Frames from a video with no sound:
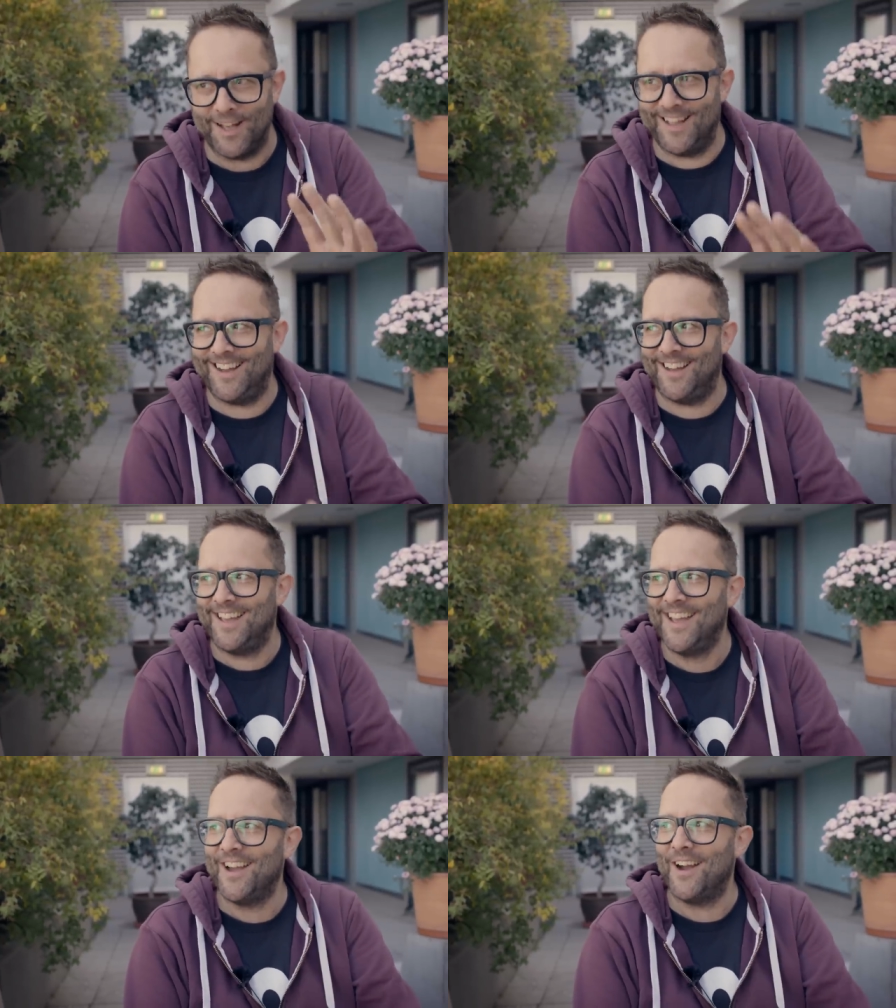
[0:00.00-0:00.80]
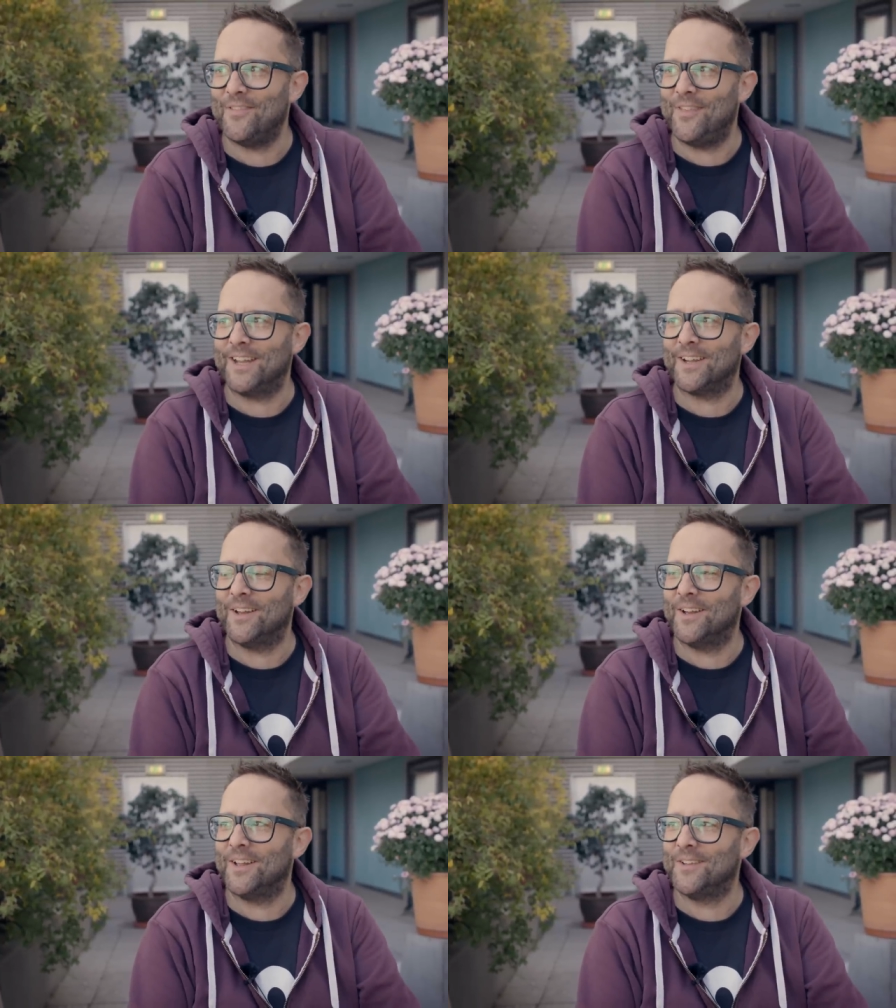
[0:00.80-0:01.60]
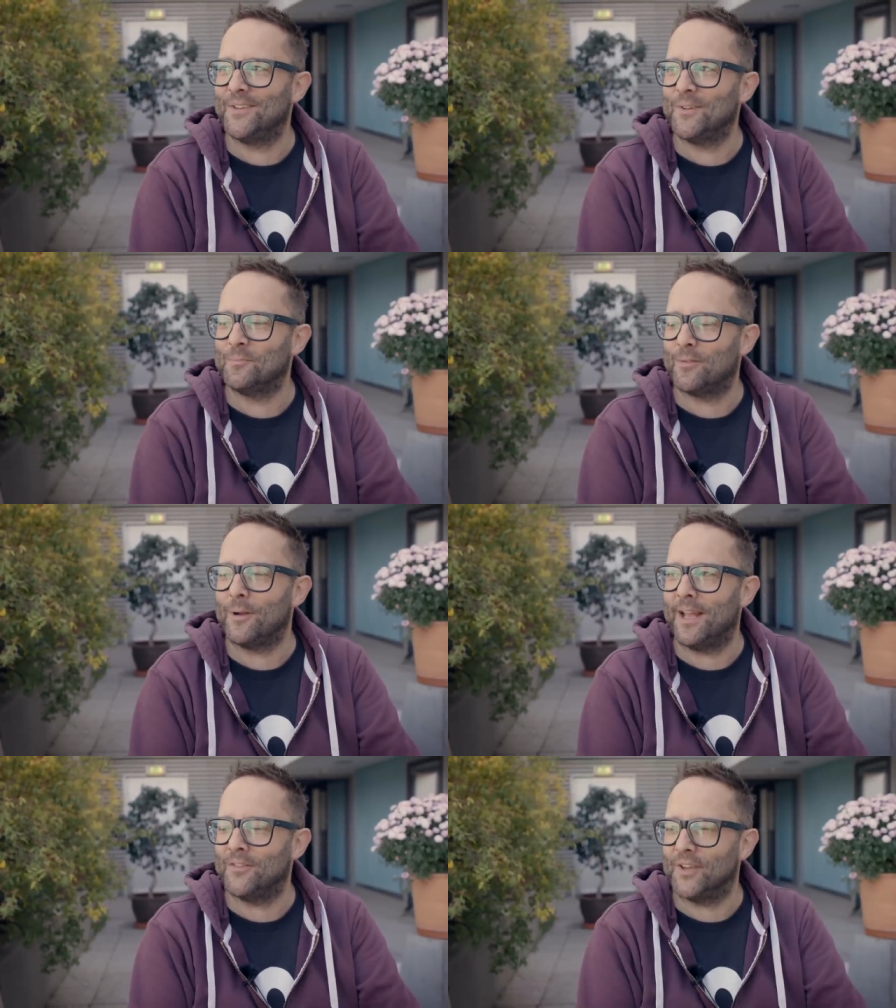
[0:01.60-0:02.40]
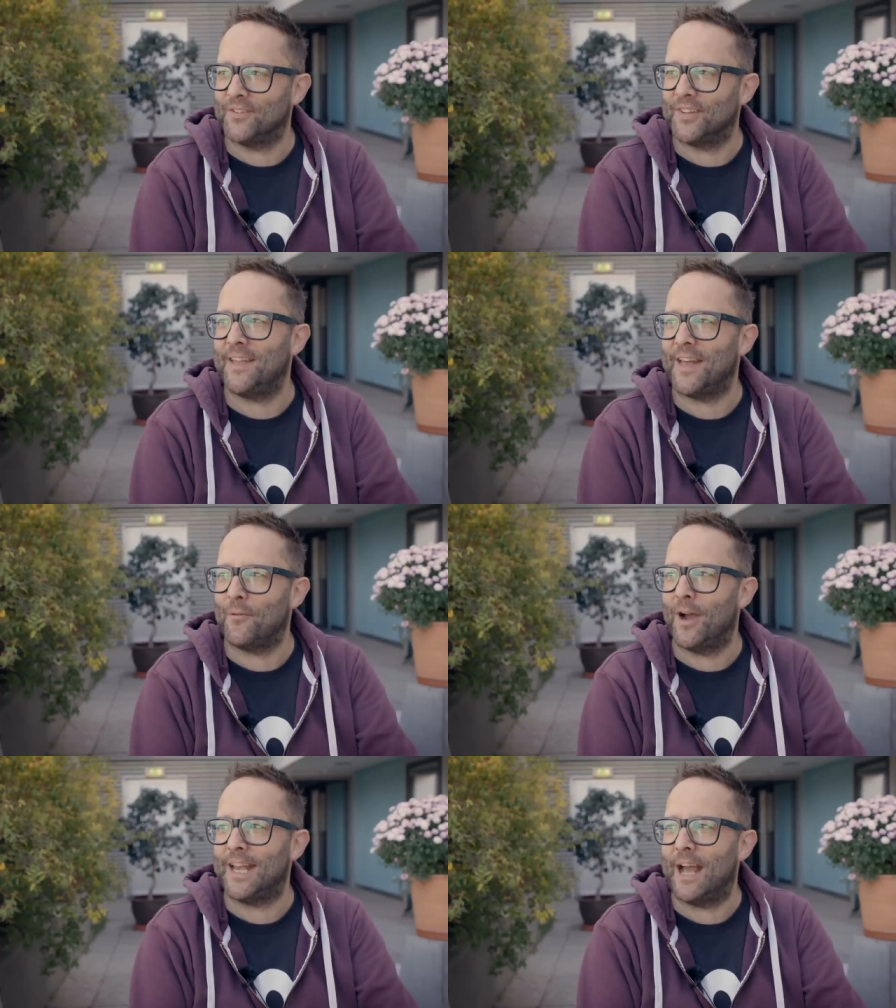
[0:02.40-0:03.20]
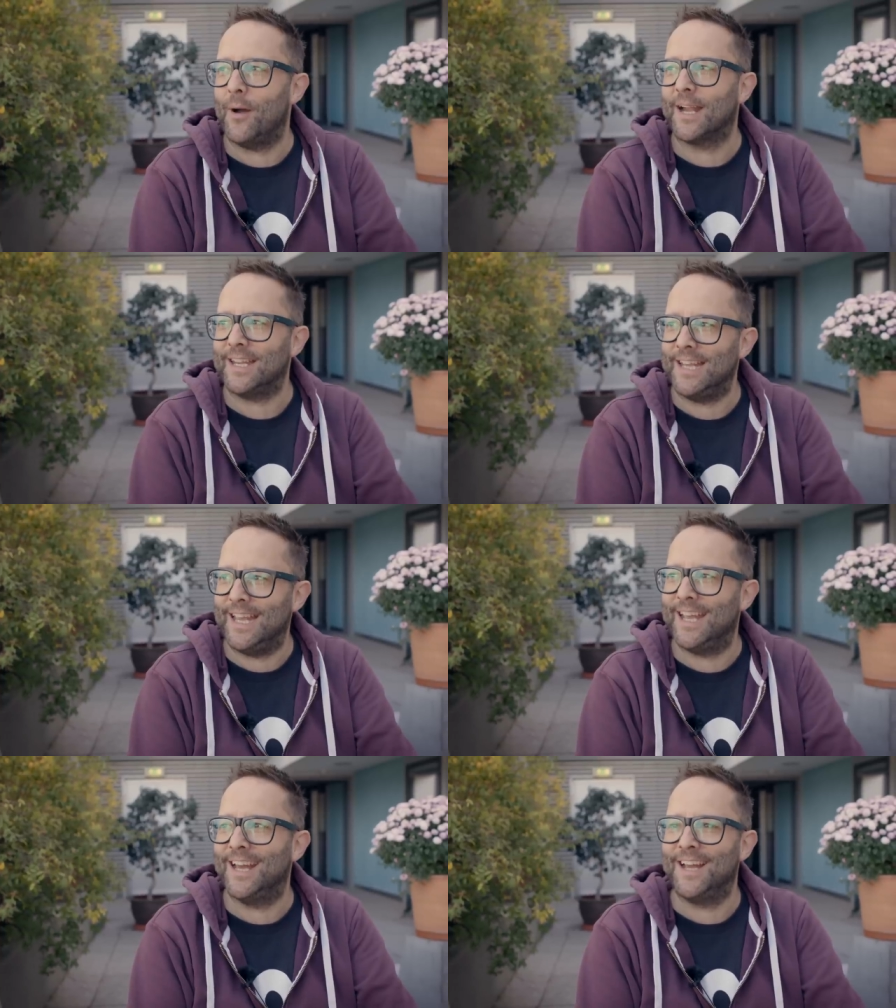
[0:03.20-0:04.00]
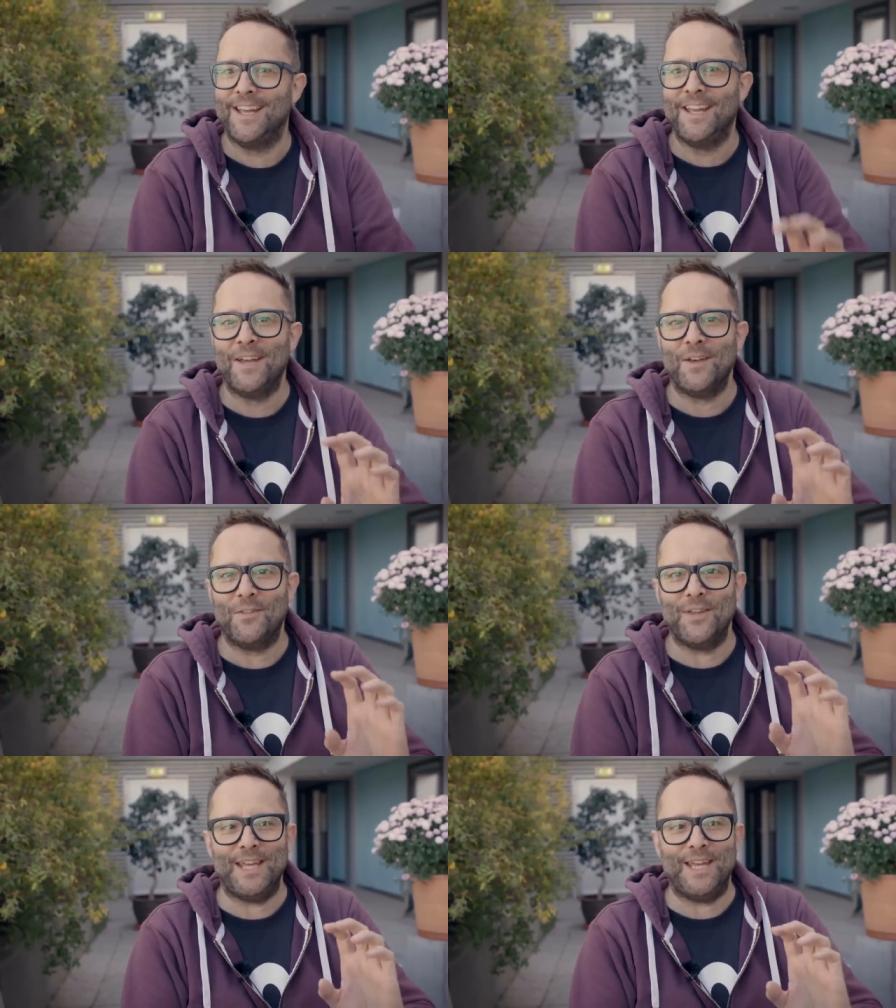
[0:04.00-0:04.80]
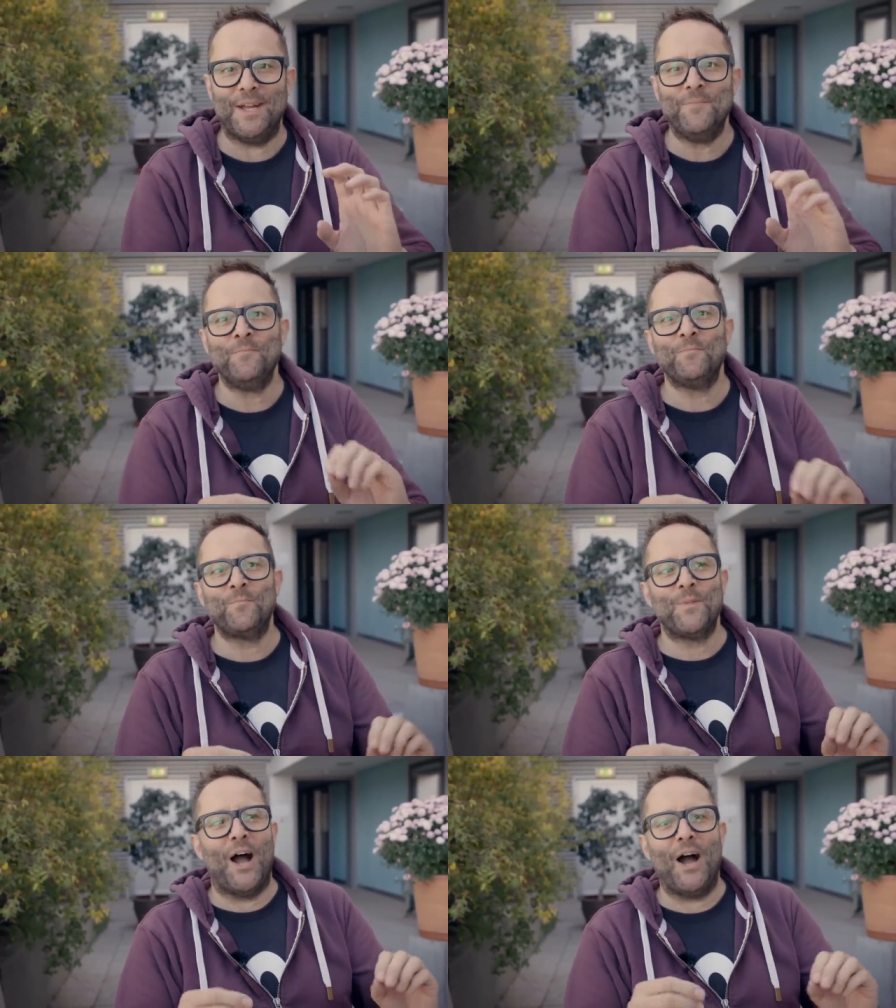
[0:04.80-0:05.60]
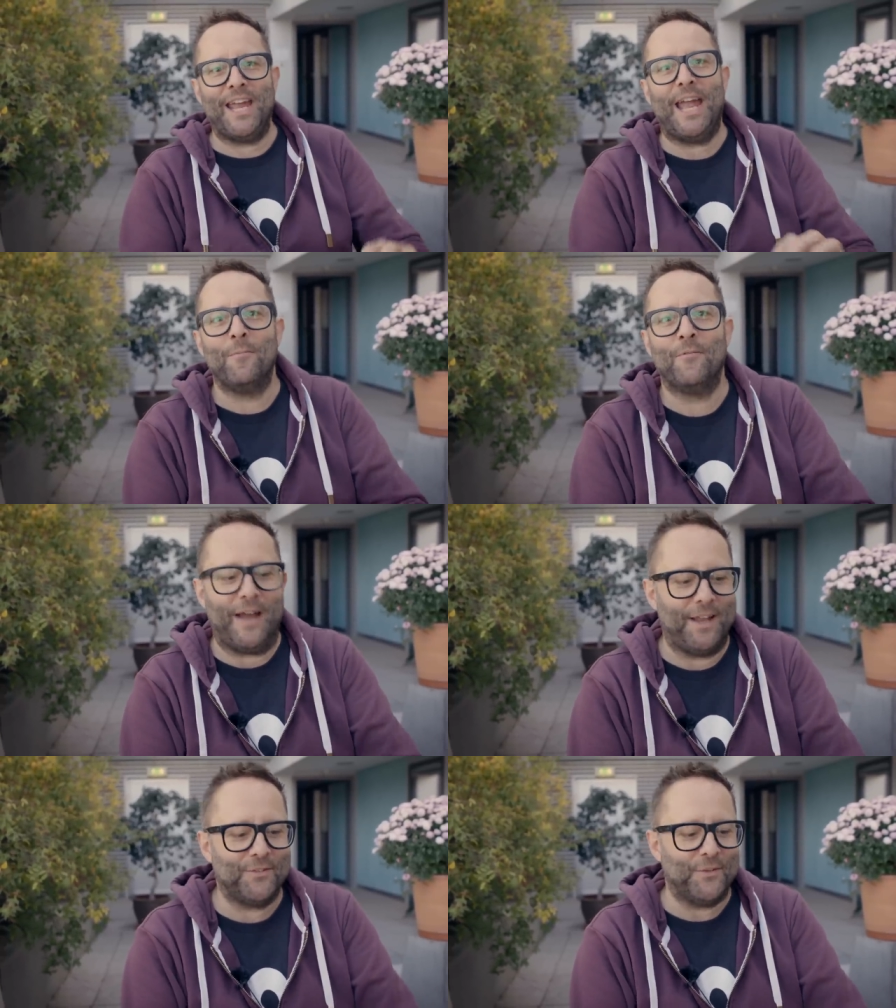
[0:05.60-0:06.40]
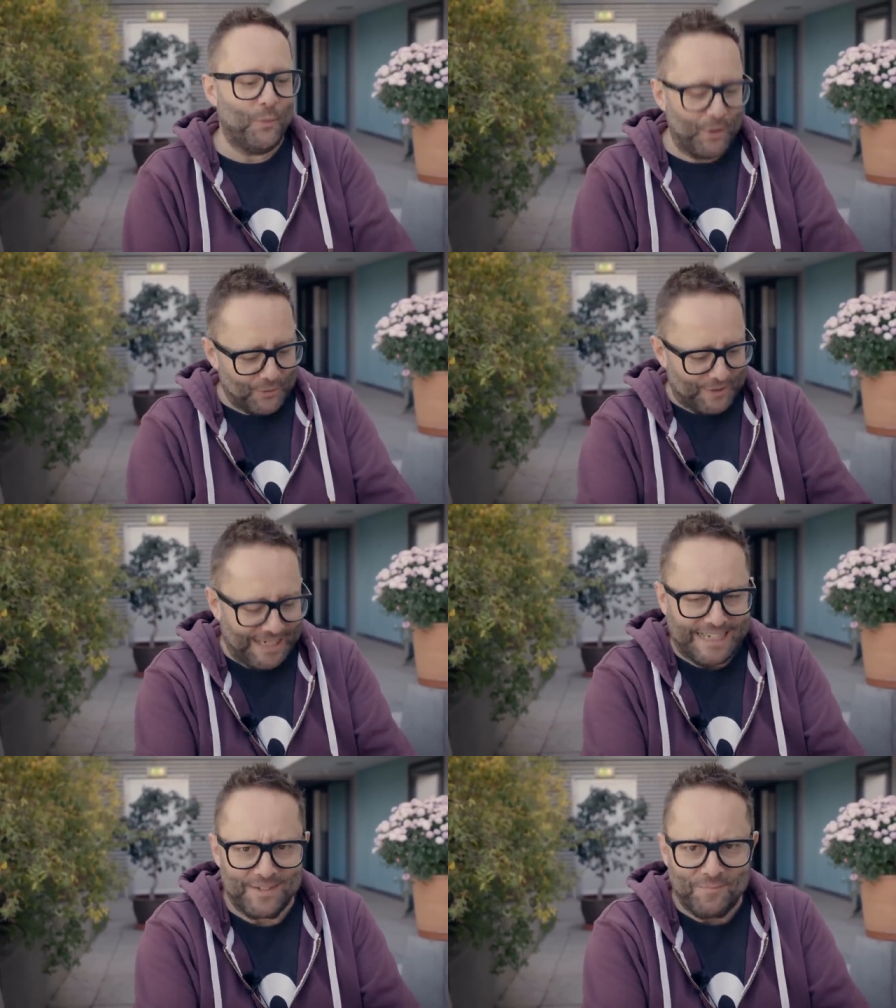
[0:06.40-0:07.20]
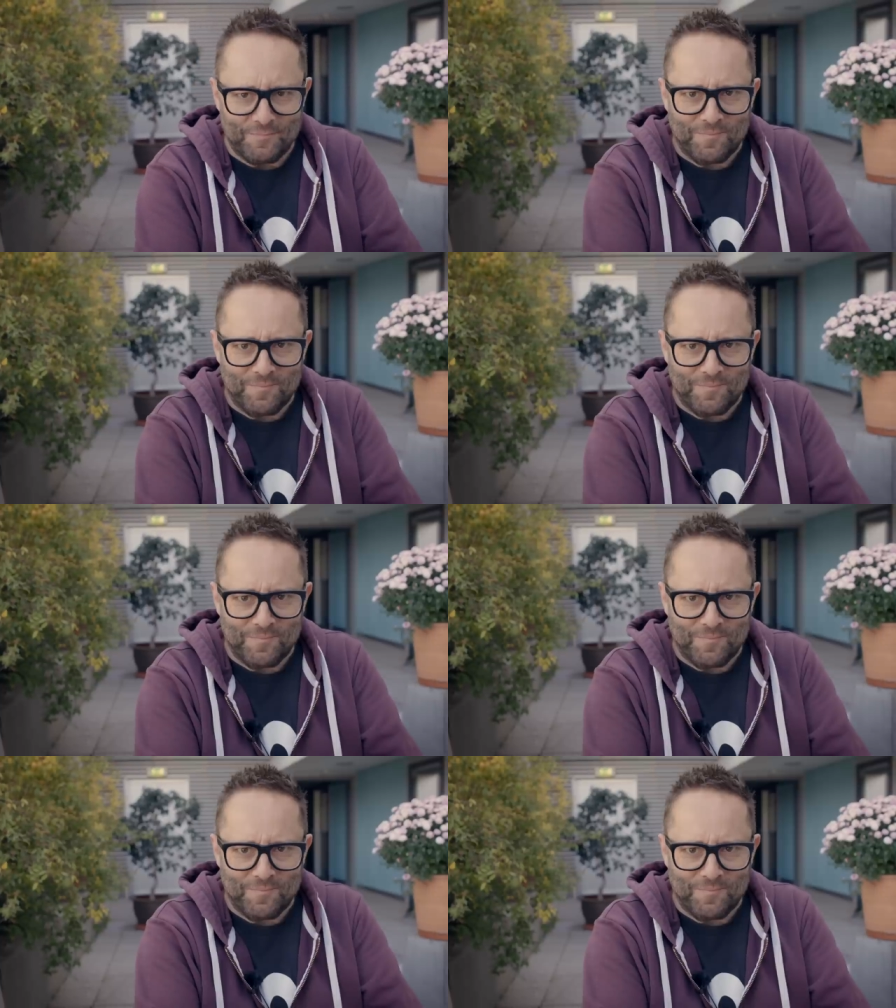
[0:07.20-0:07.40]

I think probably as I say that right now, I can hear the IEM fans of the world like